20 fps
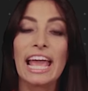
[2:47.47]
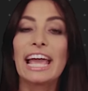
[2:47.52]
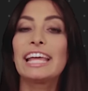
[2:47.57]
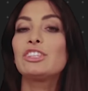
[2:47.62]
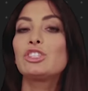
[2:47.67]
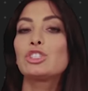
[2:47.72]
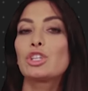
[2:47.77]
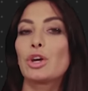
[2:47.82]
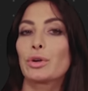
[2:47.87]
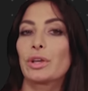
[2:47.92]

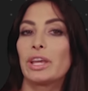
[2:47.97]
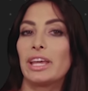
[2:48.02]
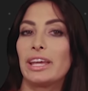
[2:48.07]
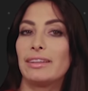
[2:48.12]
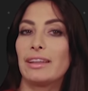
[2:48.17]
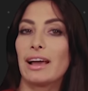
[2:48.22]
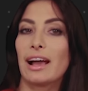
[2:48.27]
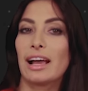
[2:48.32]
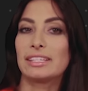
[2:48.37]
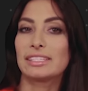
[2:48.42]
and
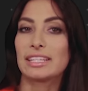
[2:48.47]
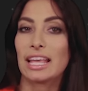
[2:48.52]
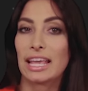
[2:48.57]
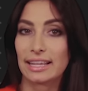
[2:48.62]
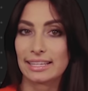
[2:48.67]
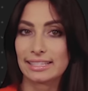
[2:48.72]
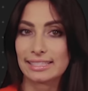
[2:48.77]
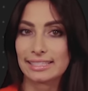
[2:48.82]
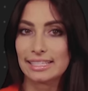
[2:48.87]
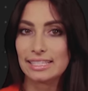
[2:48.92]
tokenized
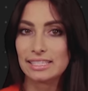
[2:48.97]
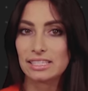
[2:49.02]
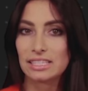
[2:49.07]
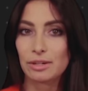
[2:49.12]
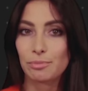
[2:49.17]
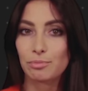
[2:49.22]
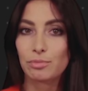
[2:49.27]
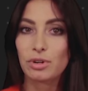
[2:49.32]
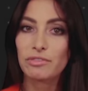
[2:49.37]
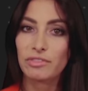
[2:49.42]

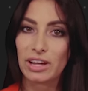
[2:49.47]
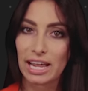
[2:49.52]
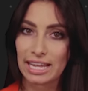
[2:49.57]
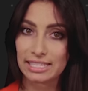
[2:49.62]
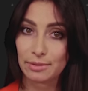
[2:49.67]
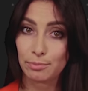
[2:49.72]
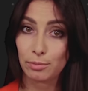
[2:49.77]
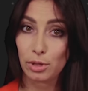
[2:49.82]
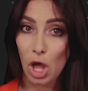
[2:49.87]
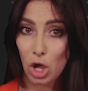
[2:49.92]
ecosystem
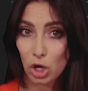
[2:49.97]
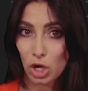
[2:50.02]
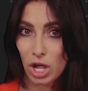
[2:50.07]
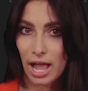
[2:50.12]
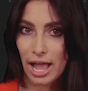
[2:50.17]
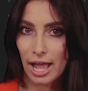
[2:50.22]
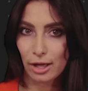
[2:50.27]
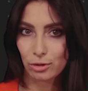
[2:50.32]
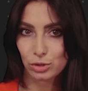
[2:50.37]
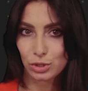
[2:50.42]
provider
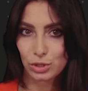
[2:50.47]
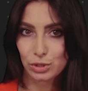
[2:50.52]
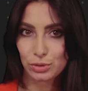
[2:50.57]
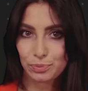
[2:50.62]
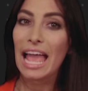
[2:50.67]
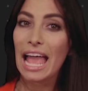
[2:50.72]
Blockhouse.